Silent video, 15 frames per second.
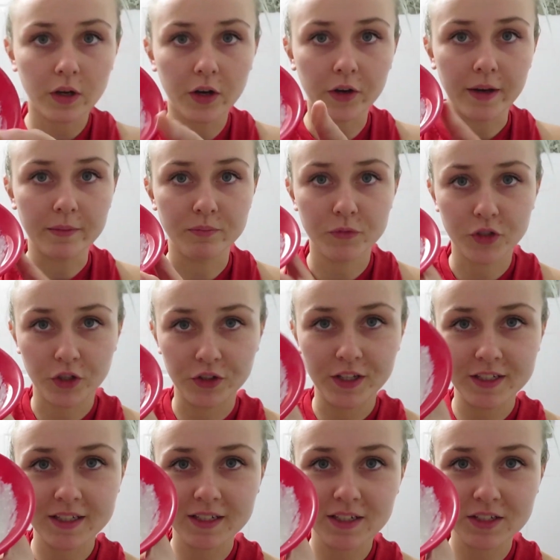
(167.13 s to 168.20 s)
Okay, so
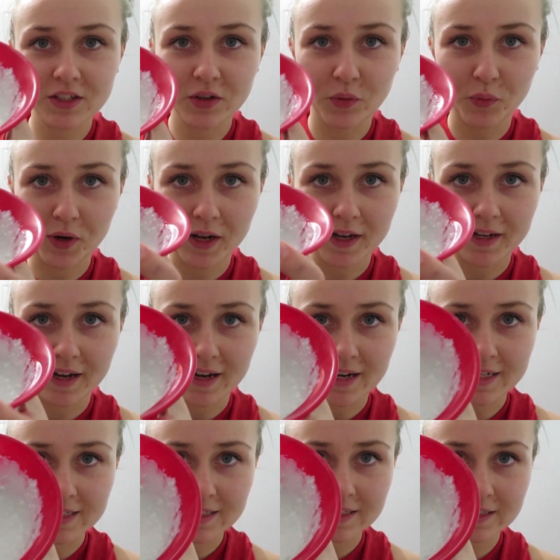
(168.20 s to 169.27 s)
this is what I
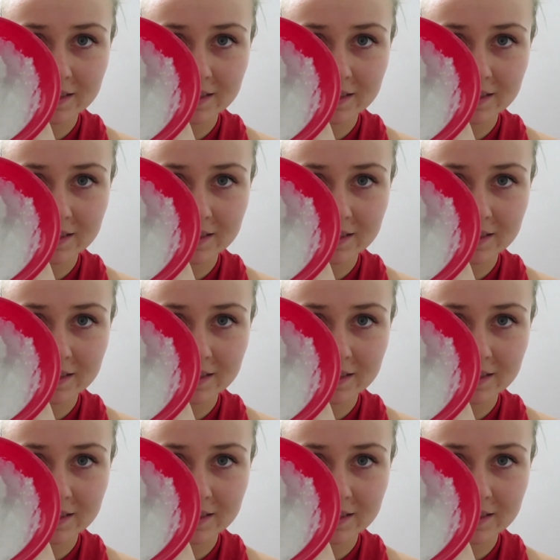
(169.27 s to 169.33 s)
got.